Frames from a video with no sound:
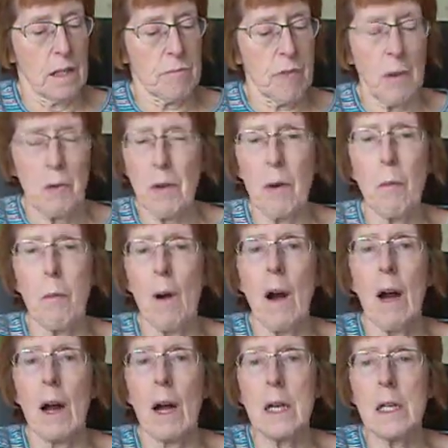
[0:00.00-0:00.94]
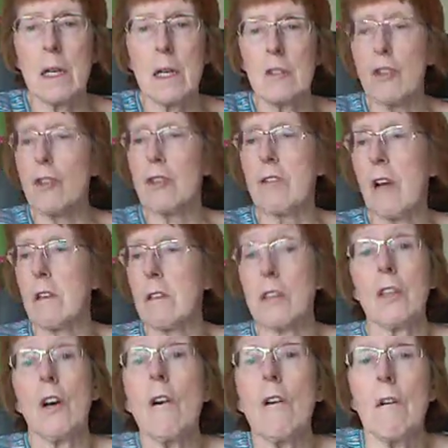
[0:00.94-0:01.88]
Don't know why, I just had
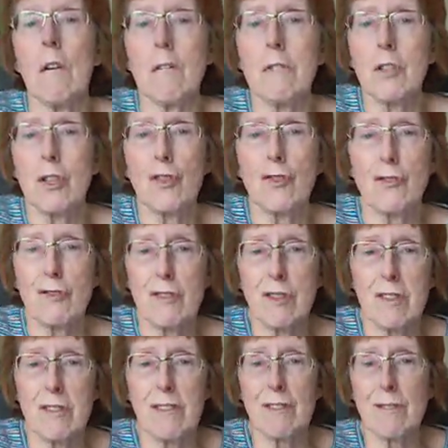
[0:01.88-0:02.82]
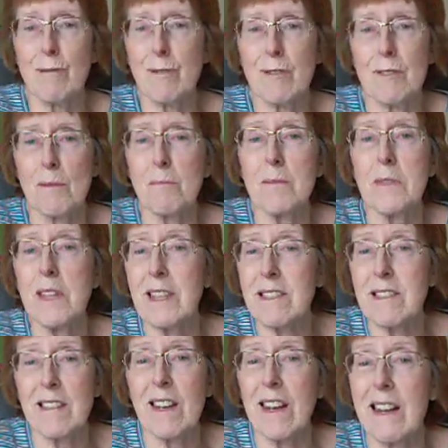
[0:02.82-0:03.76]
an urge to do some
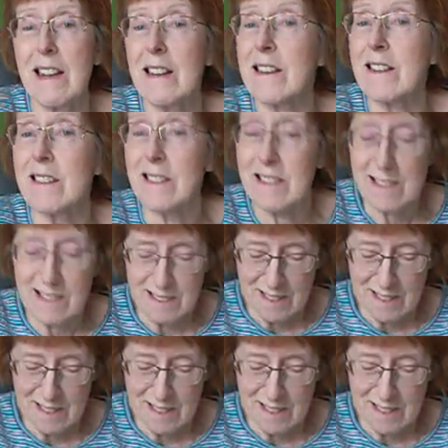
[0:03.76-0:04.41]
knitting.